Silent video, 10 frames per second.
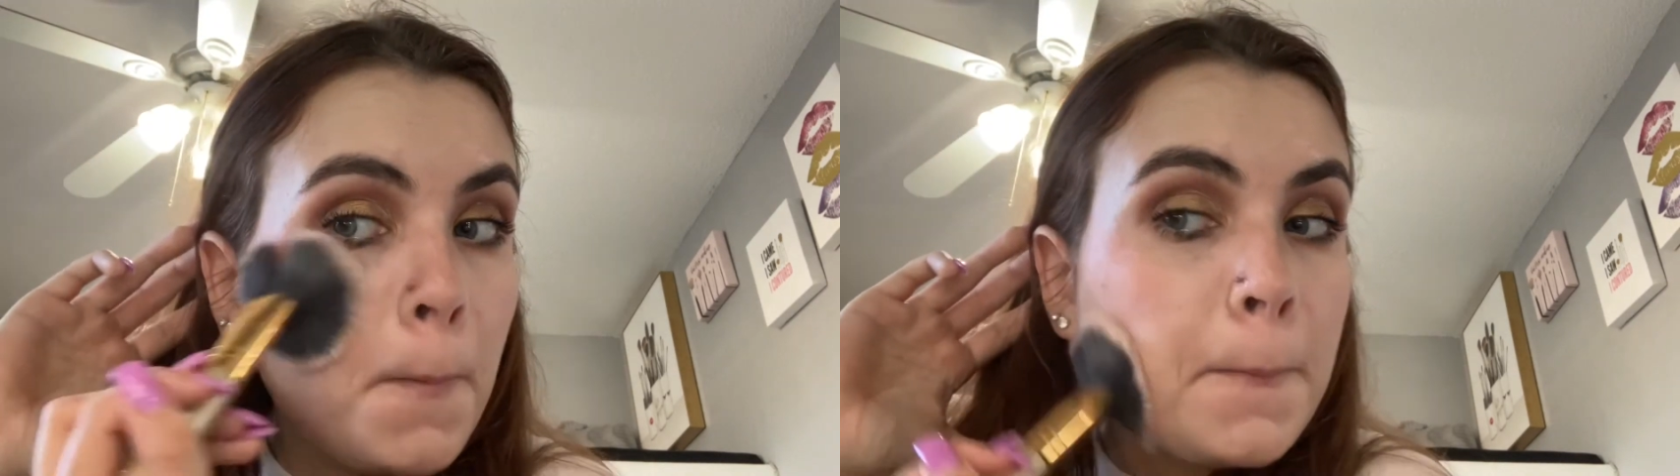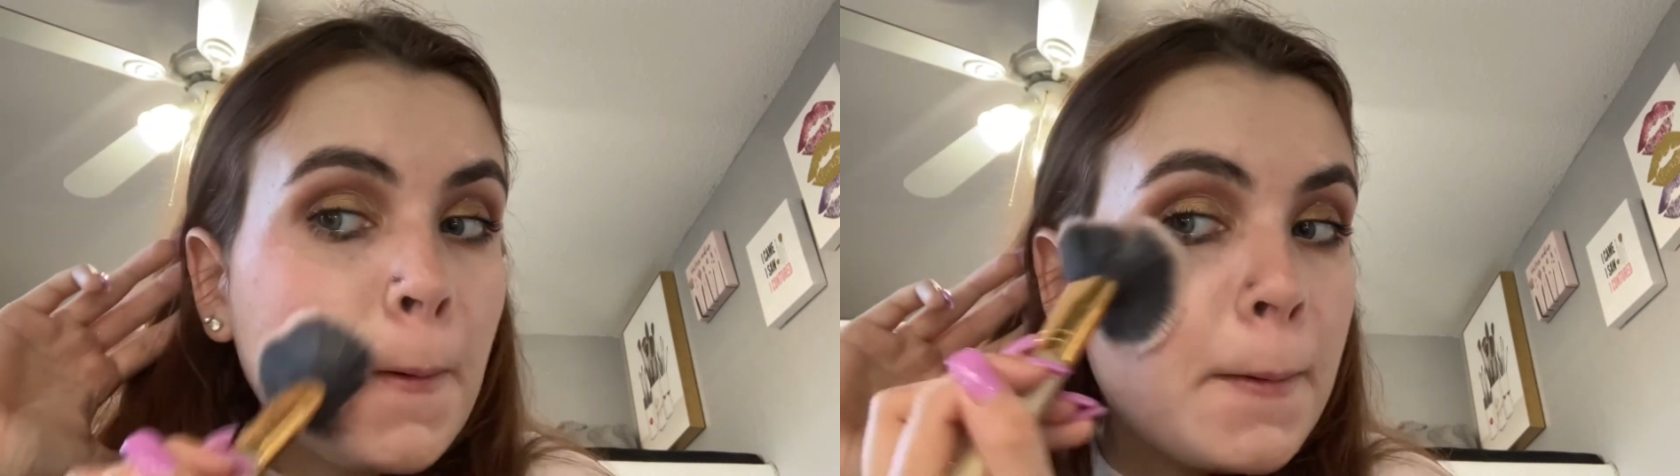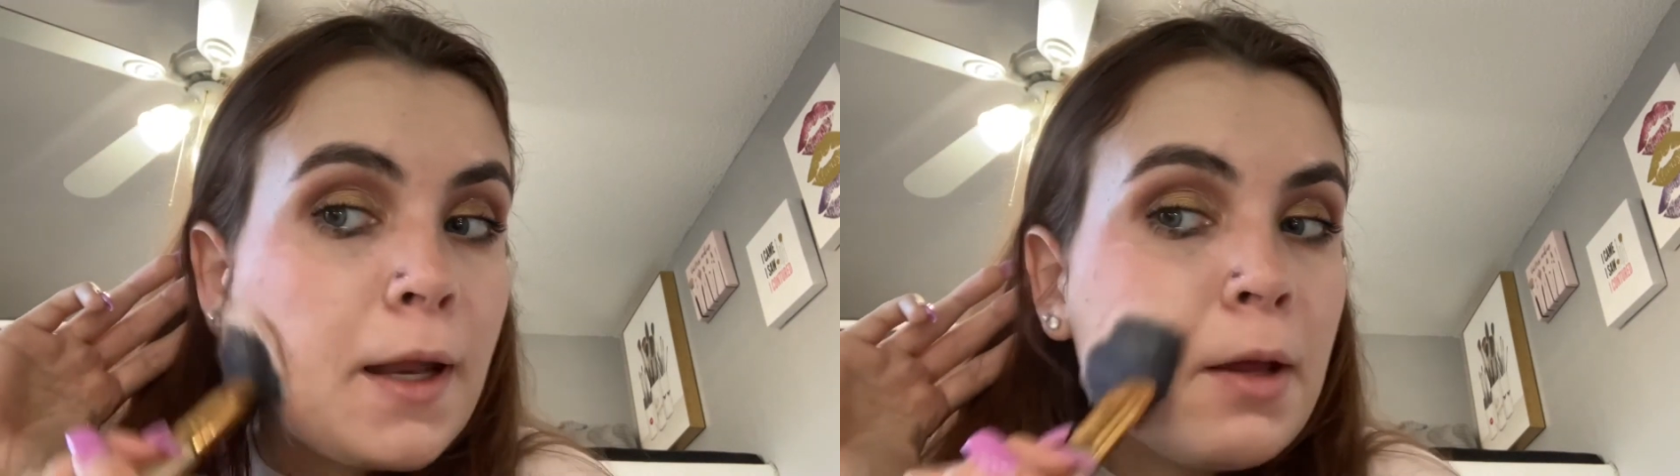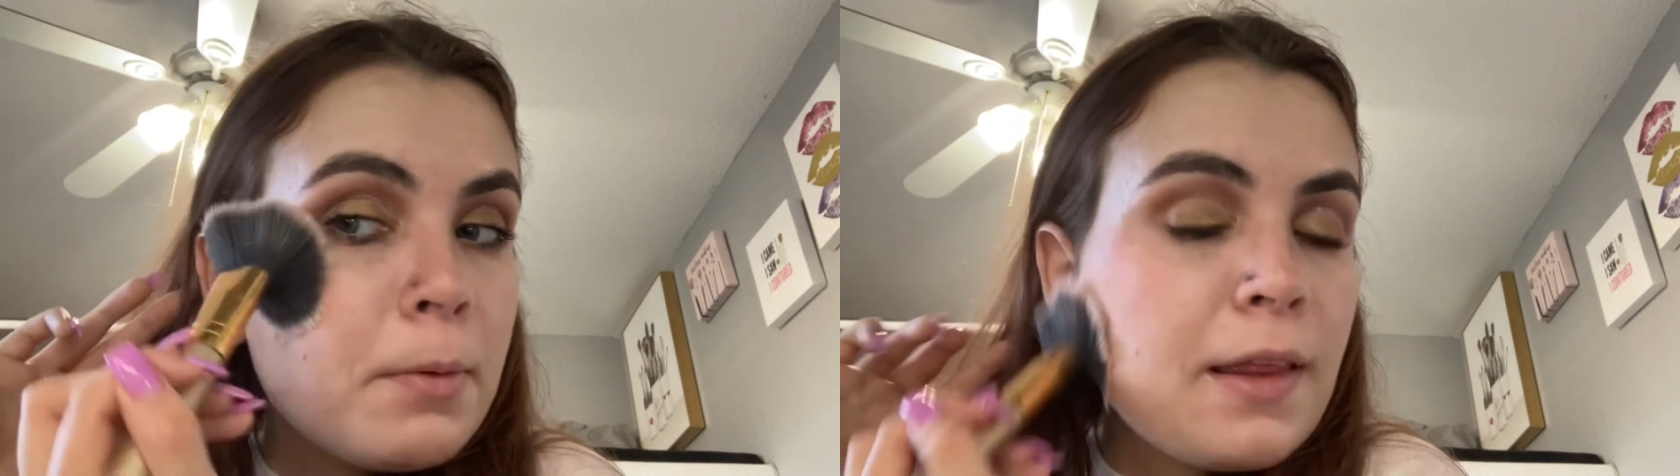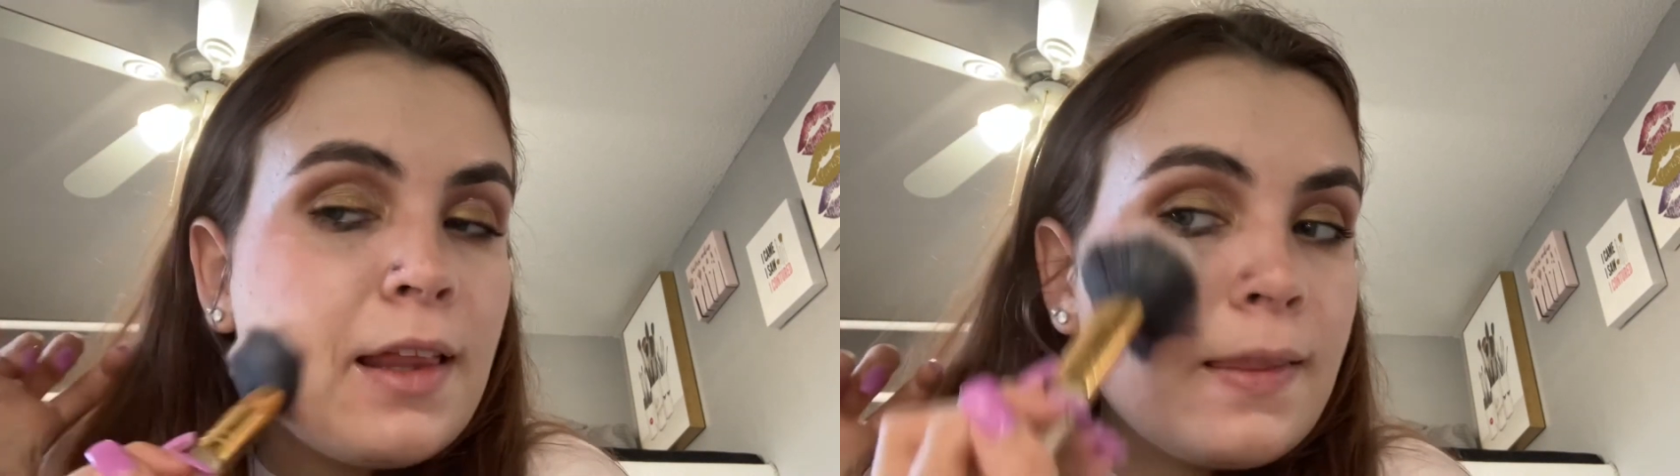yeah, and I
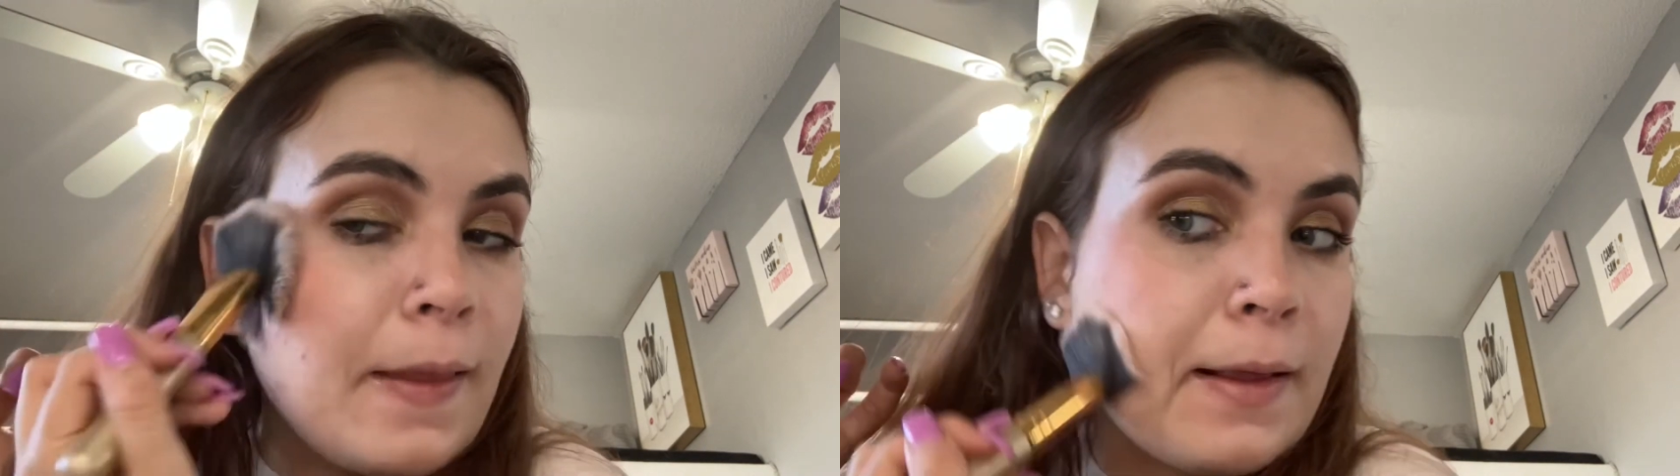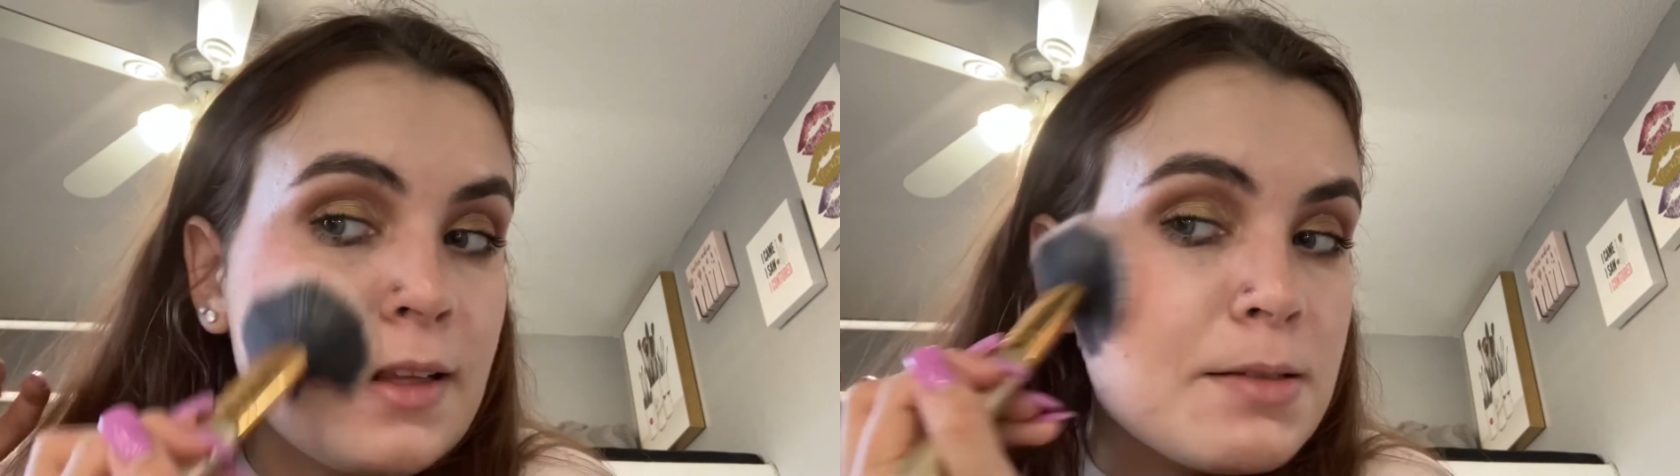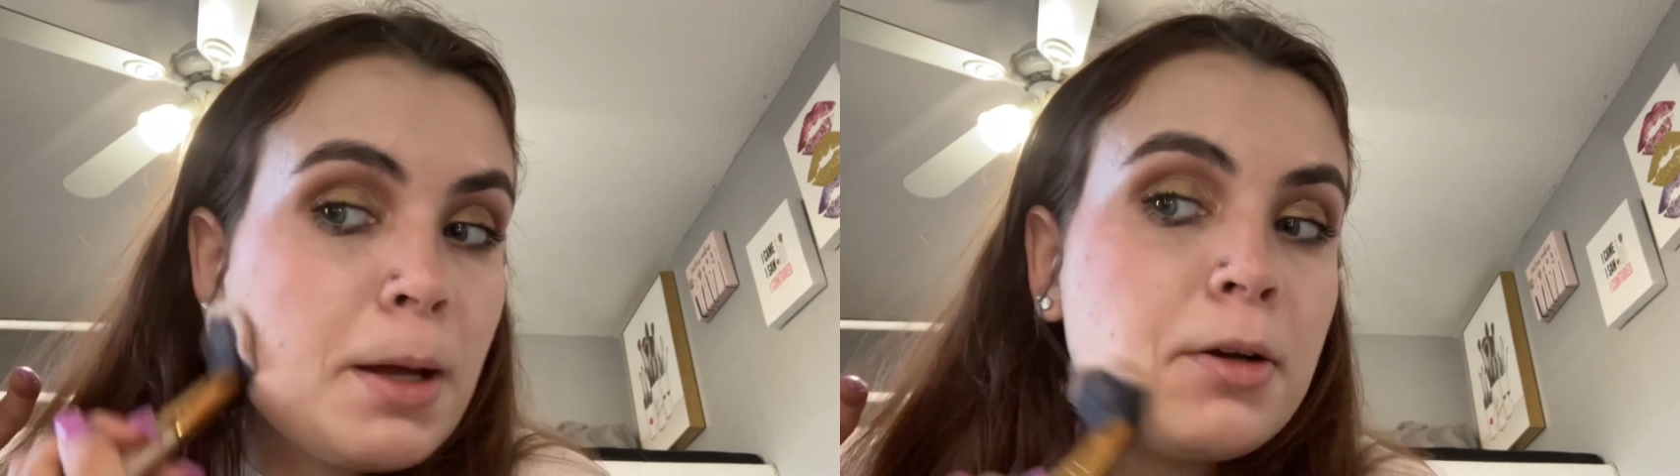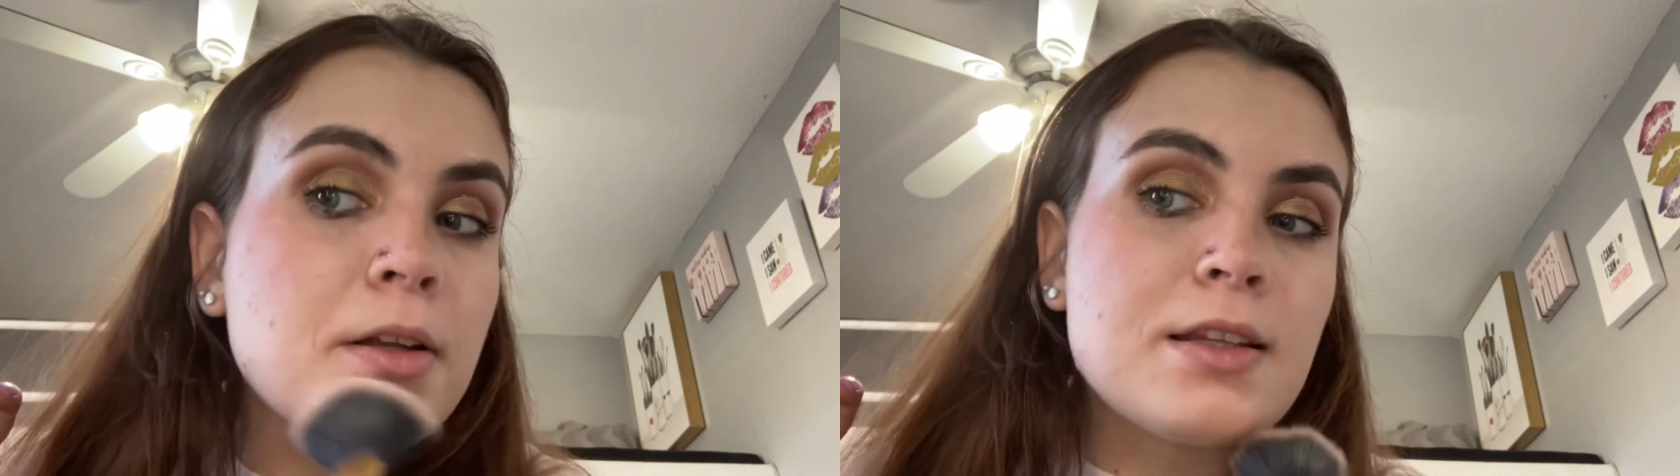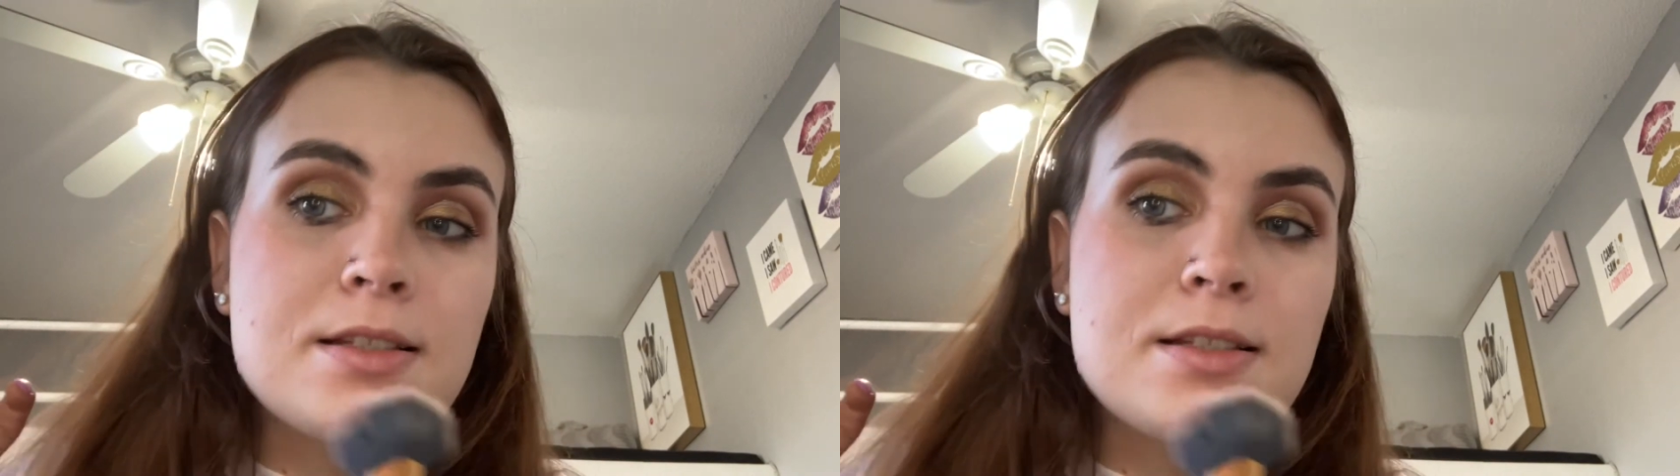really like this powder.